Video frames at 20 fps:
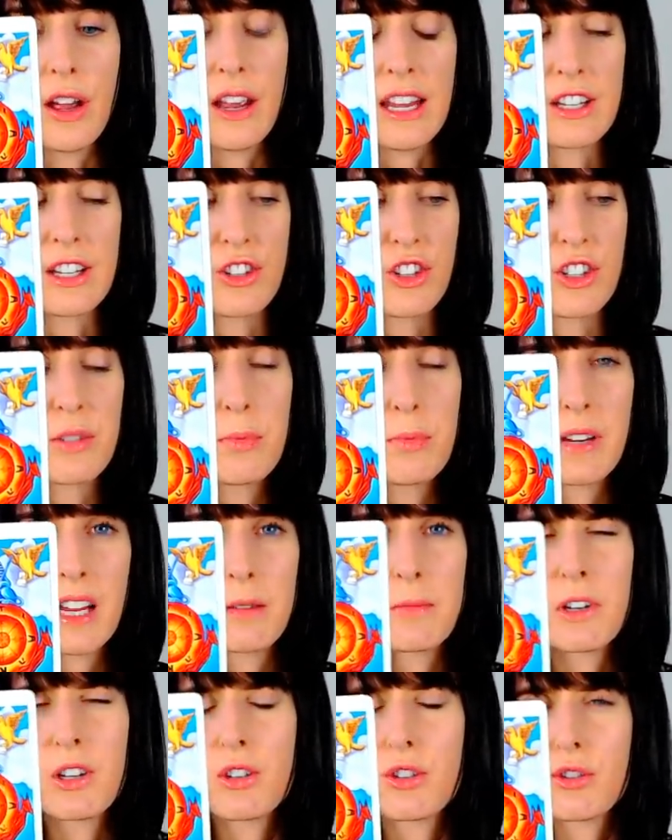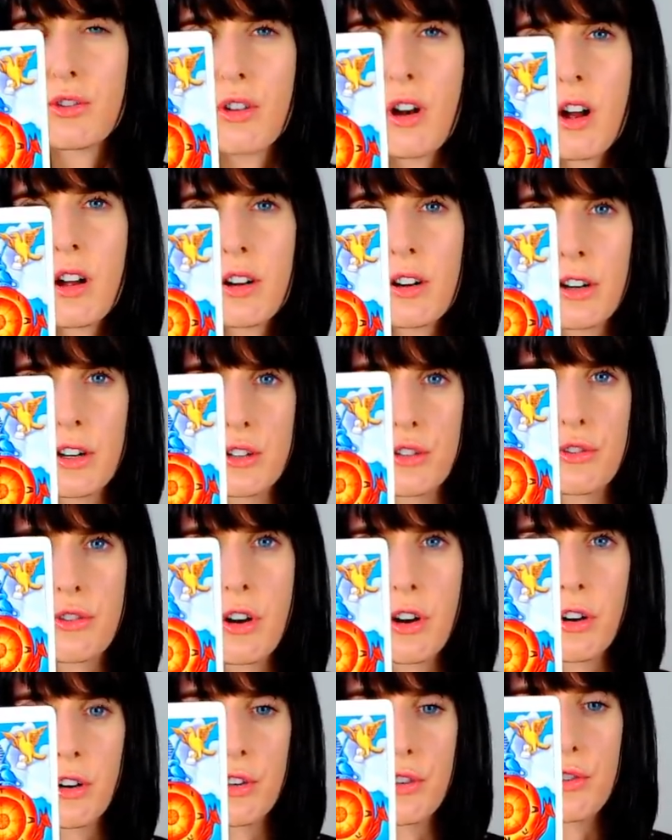It's just becoming stronger and
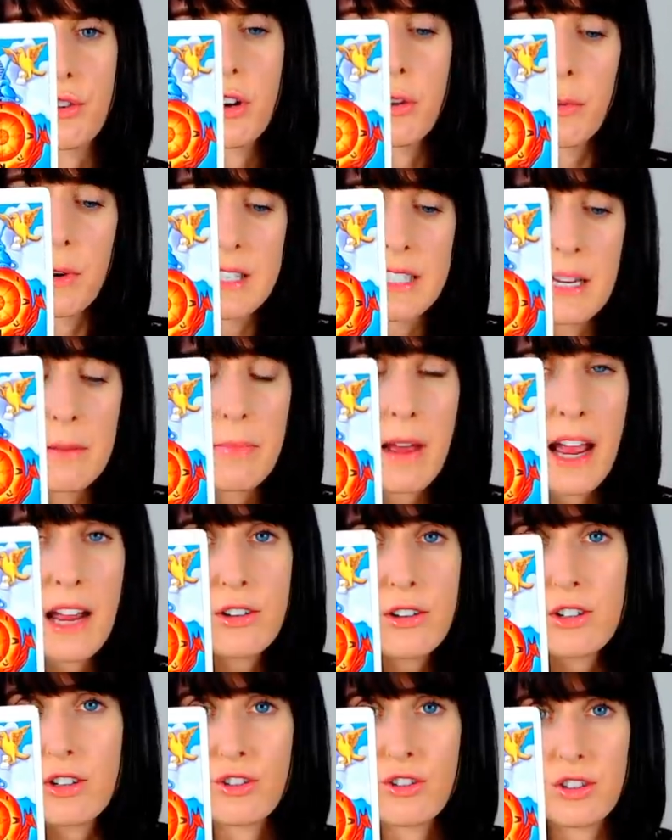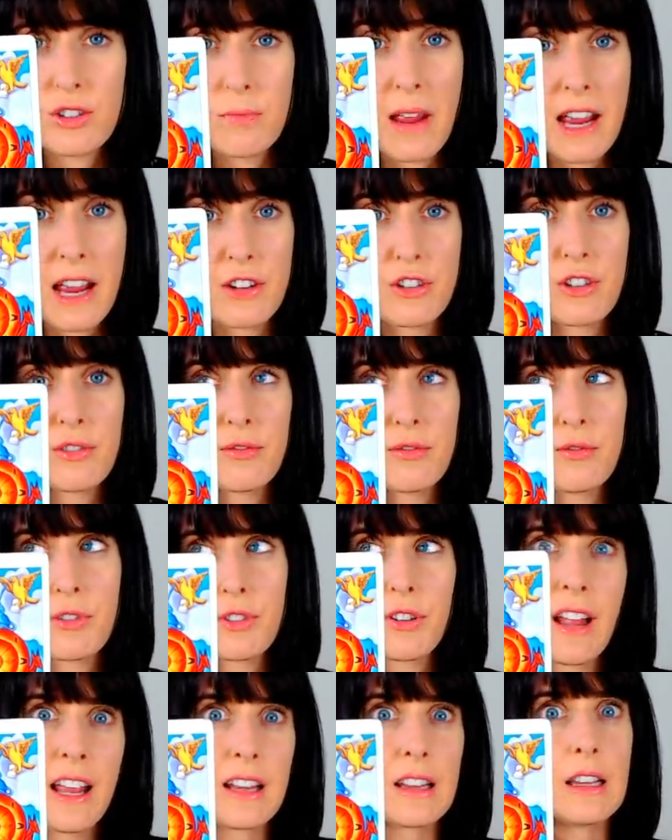stronger and stronger. When I say passion, just passion
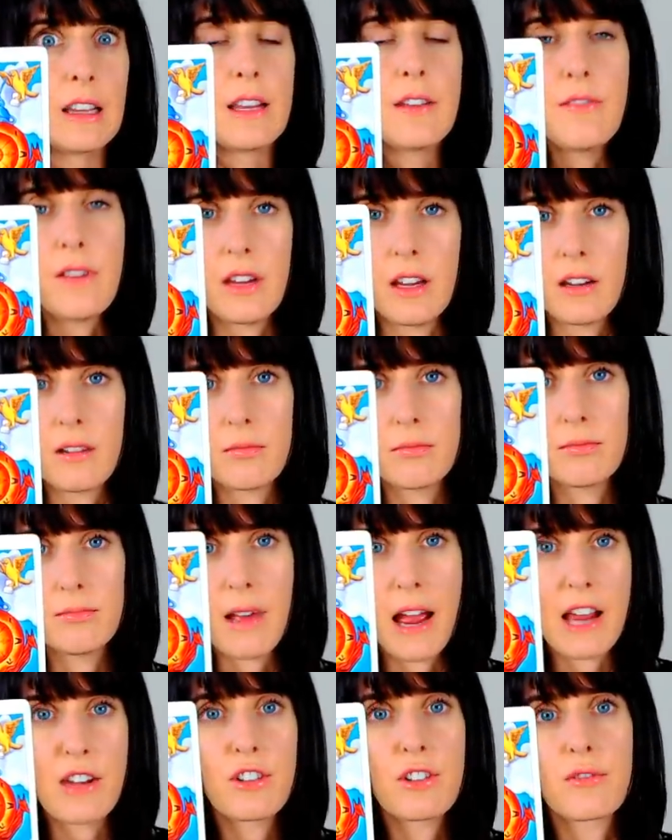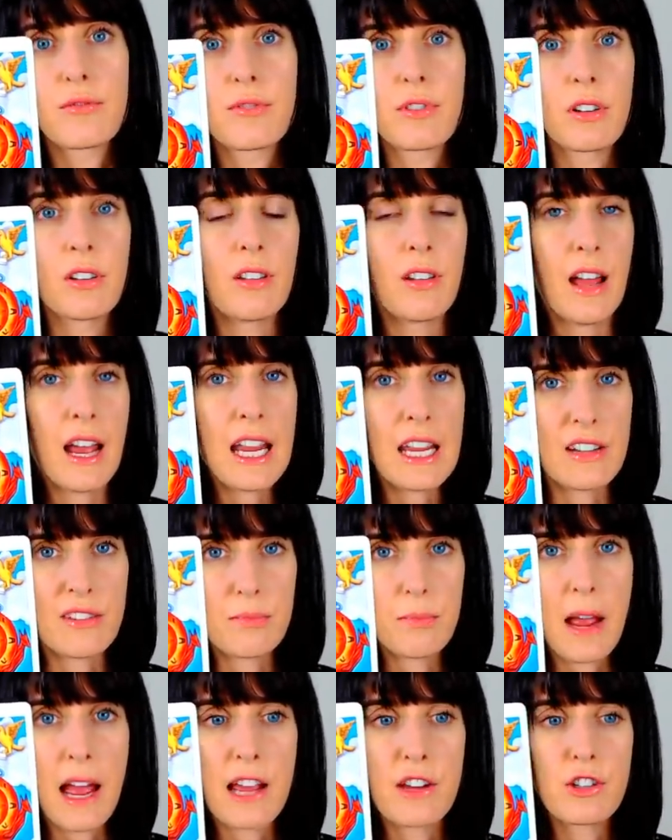for like living, passion for
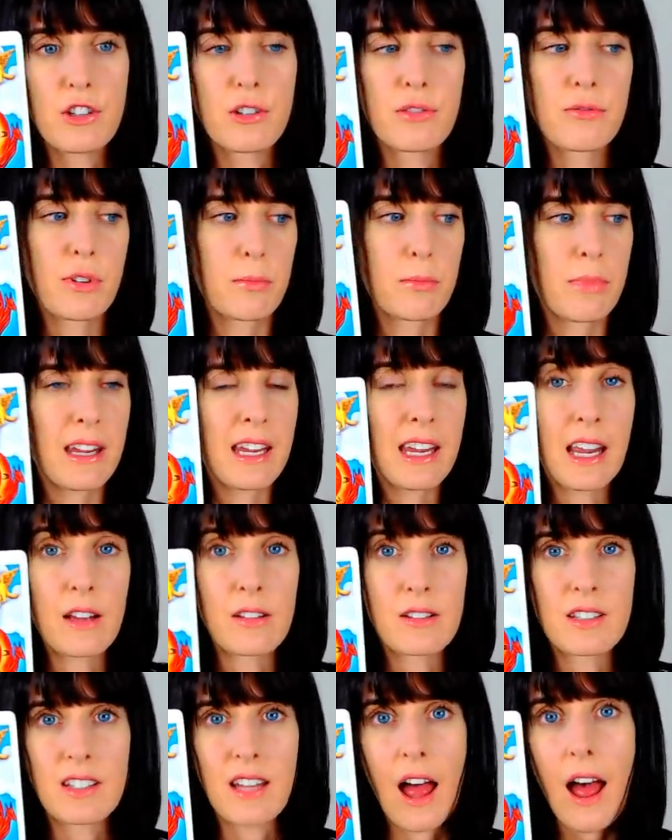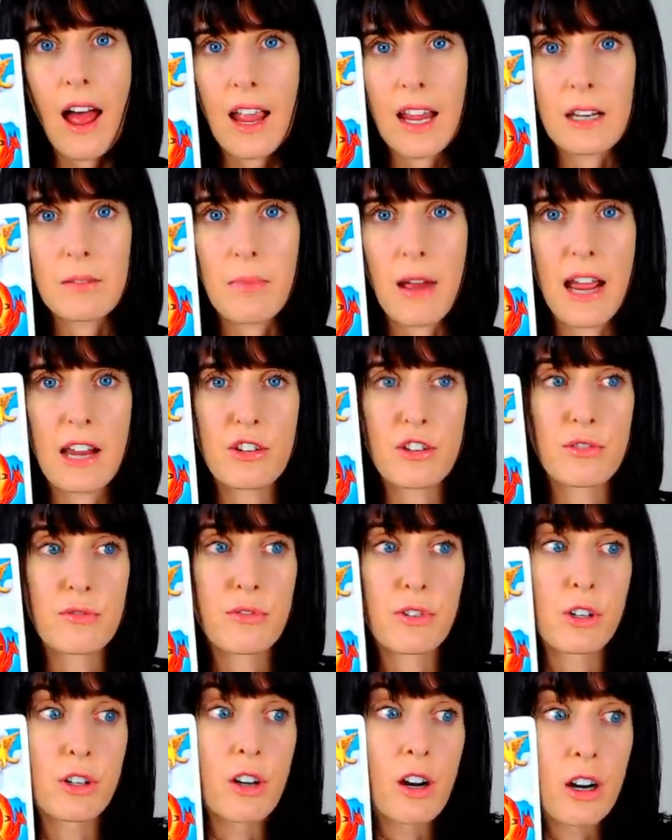life, passion for being outside, passion
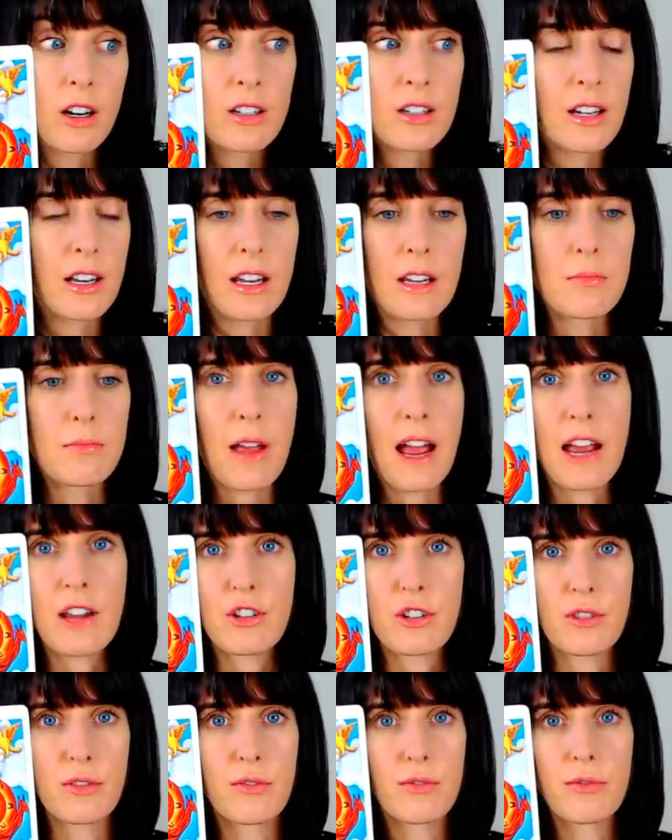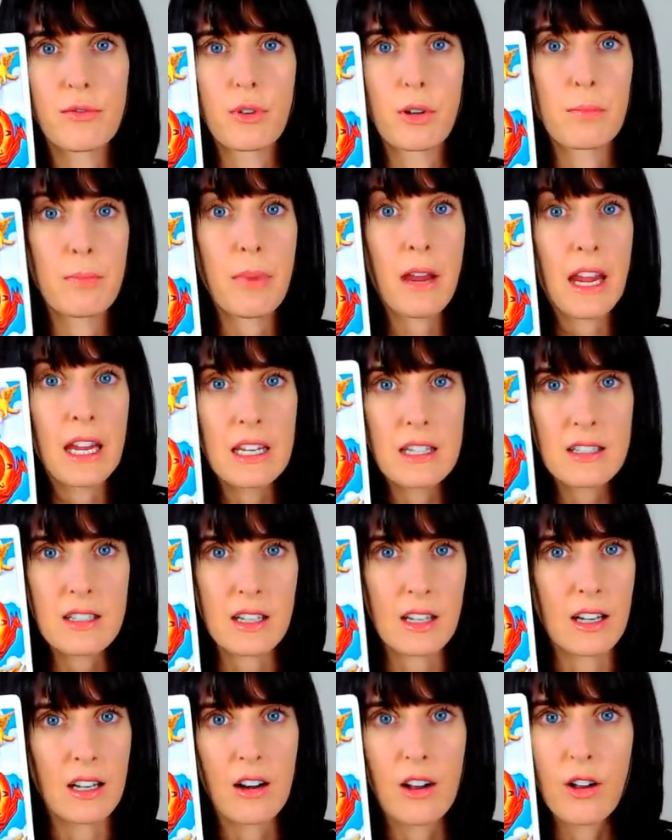for gardening, passion for
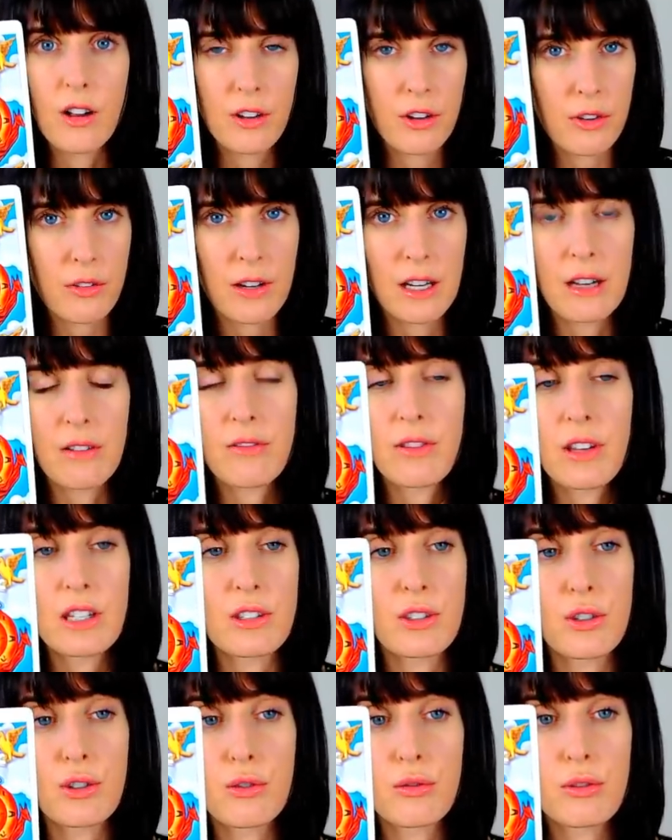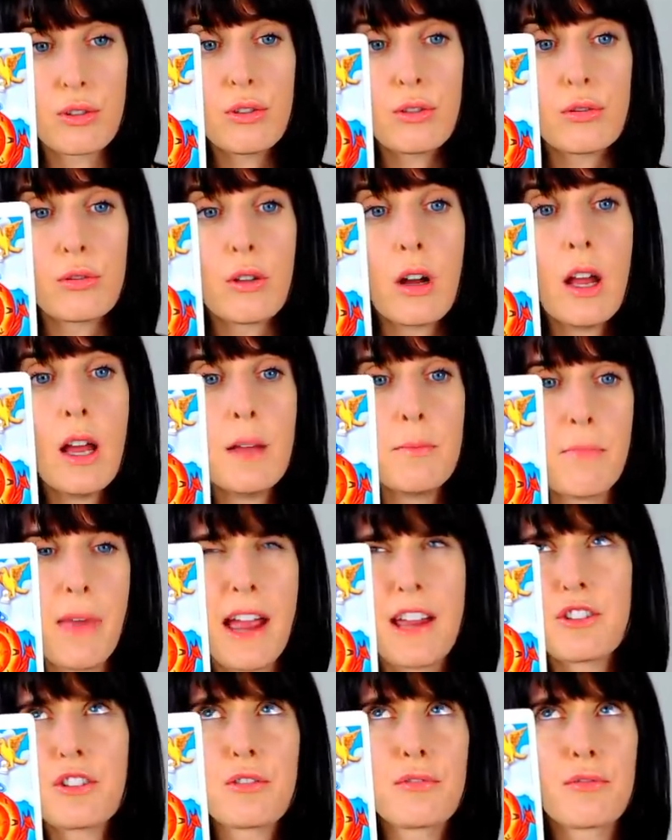painting and all the creative things that you do,
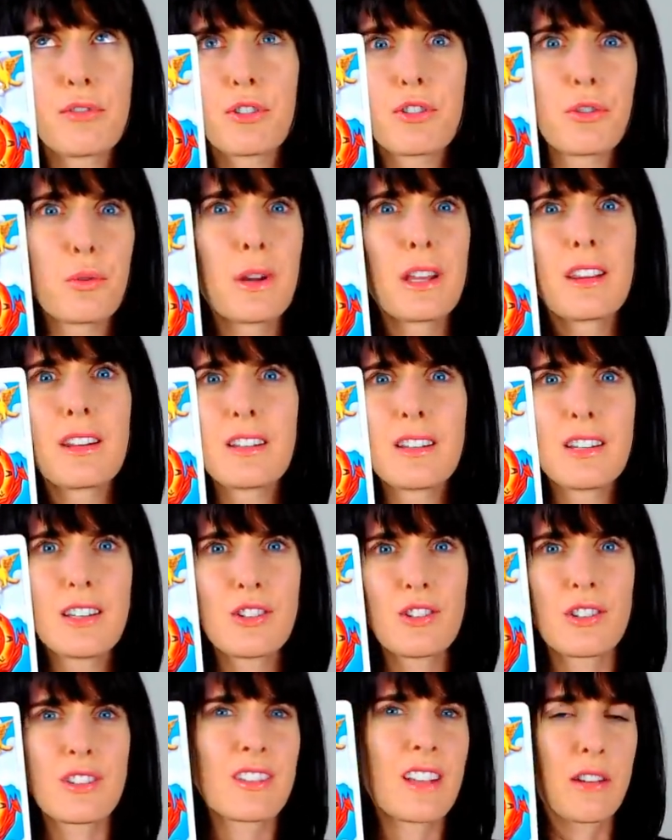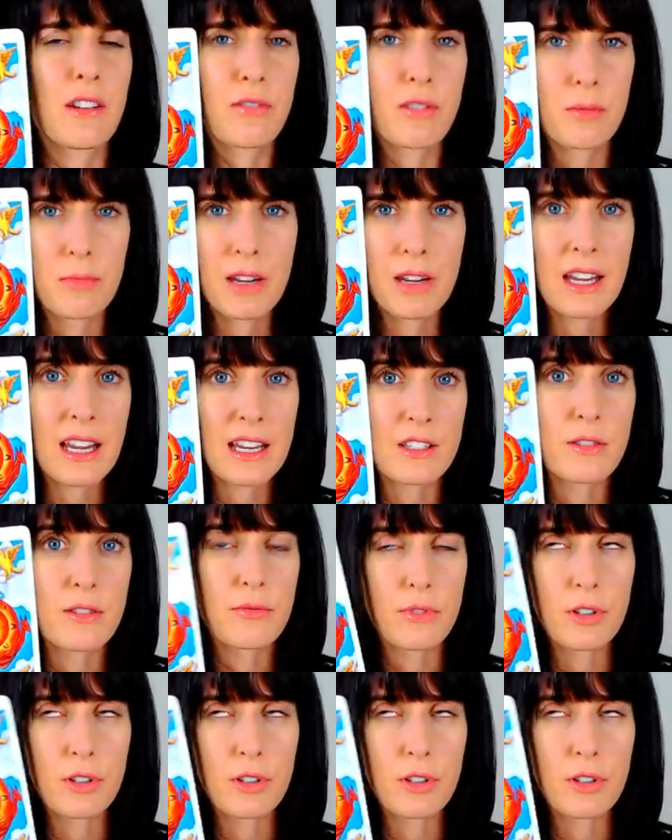passion for doing the dishes. Like for me as a